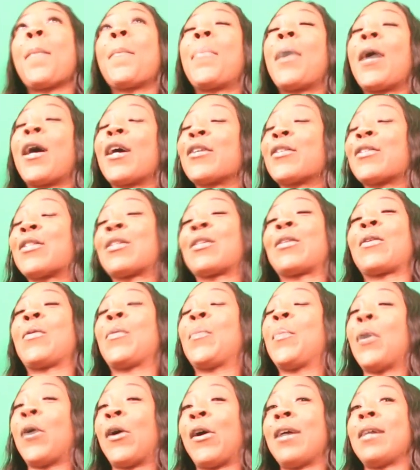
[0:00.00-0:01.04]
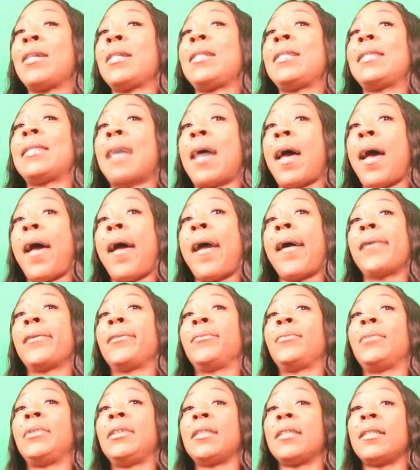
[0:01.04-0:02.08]
personal party side
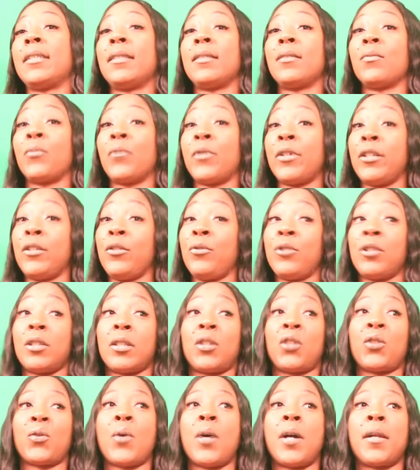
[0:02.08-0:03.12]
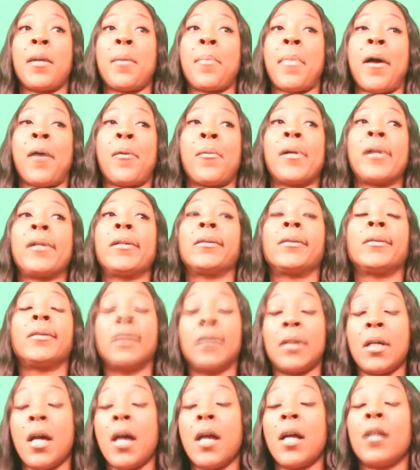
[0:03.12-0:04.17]
because when you just showing up at work,
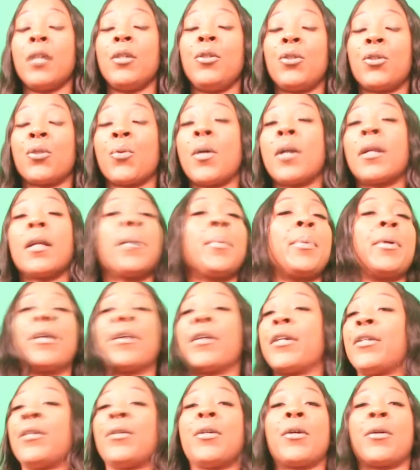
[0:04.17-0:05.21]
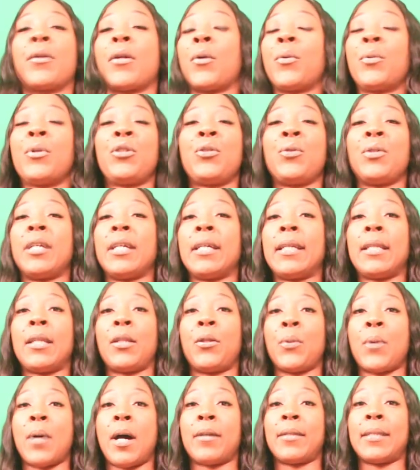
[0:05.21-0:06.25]
you showing up here and you don't know what you're getting
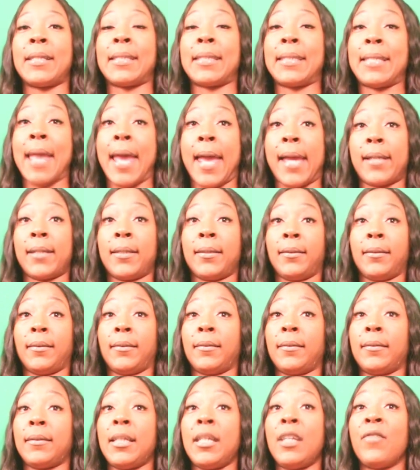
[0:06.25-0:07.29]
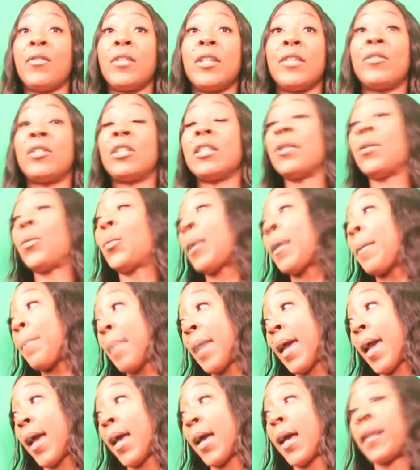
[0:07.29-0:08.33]
throughout this day. Even if shit went
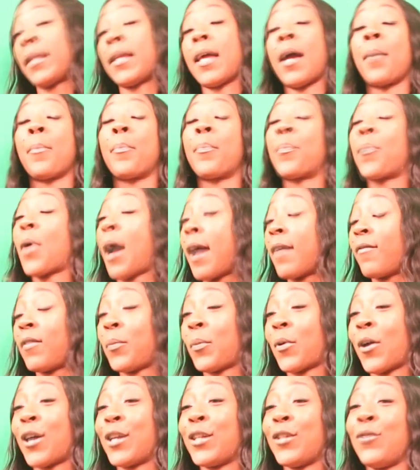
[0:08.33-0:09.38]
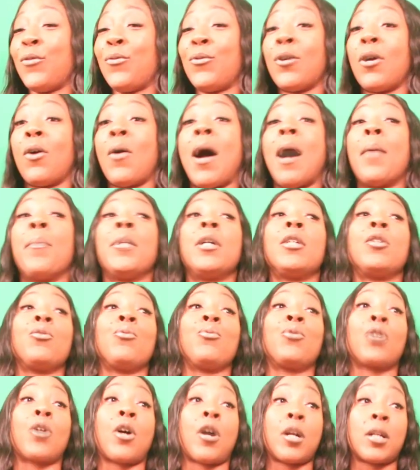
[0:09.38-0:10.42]
bad at that private party, you know how much
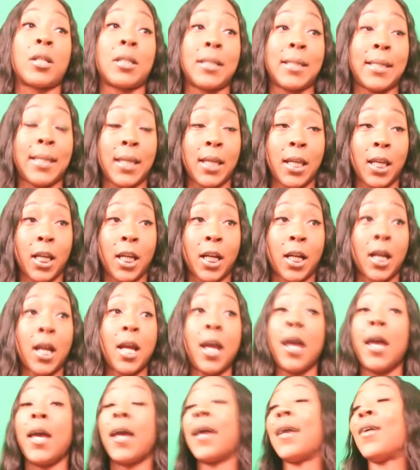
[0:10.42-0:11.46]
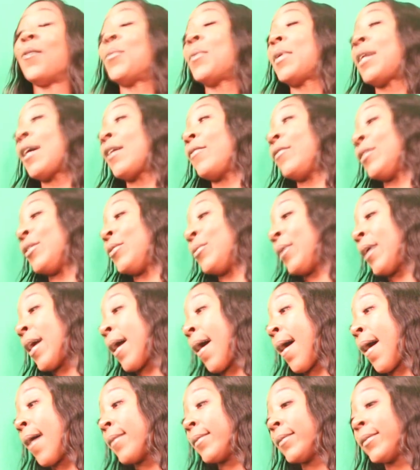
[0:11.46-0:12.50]
you charged to get here and whatever you
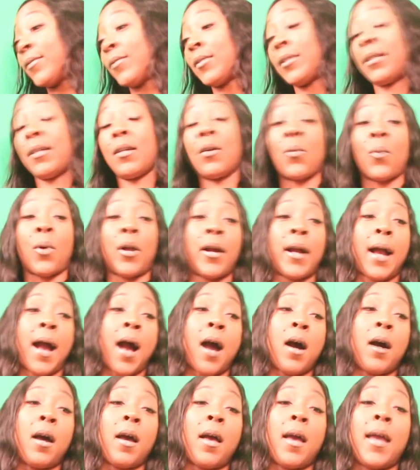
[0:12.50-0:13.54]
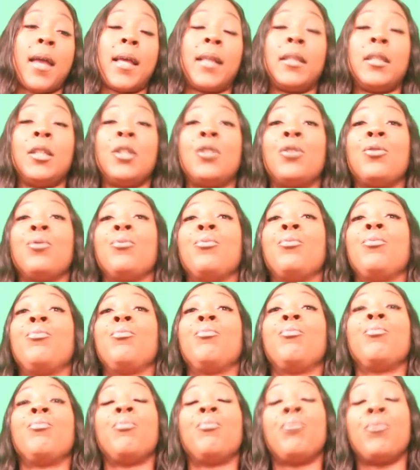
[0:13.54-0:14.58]
got, if it didn't work out, at least you
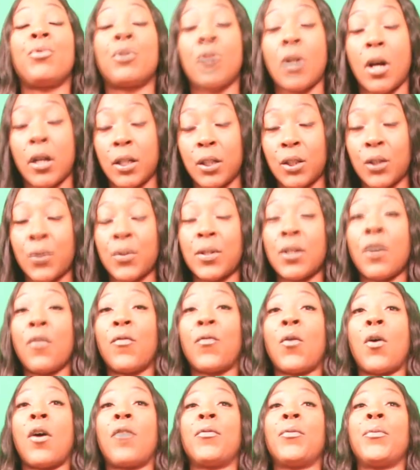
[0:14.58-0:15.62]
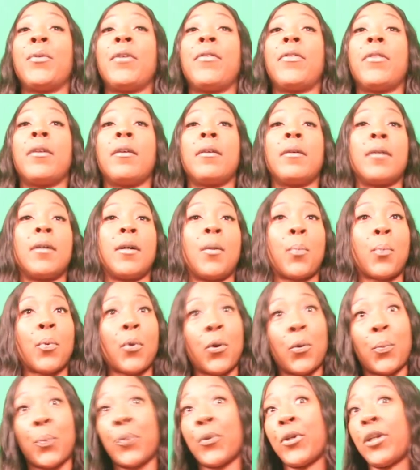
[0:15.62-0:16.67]
started yourself off with the
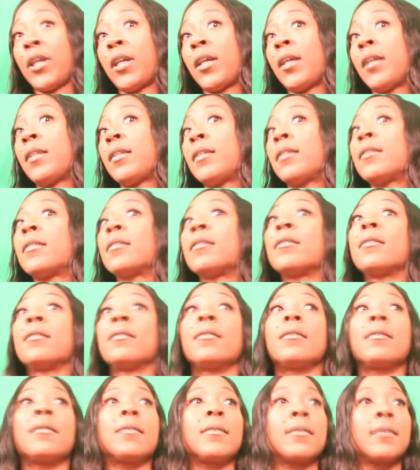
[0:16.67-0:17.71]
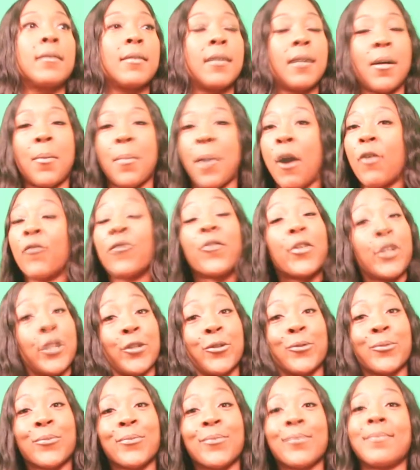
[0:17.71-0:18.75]
appropriate amount for
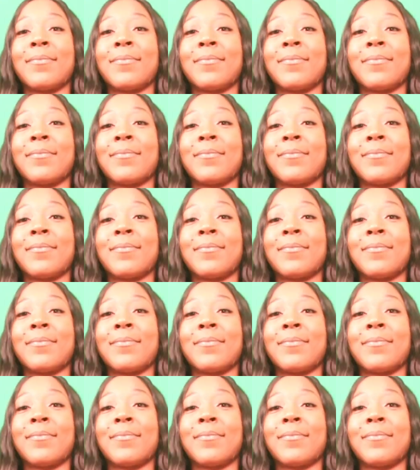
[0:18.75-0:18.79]
you.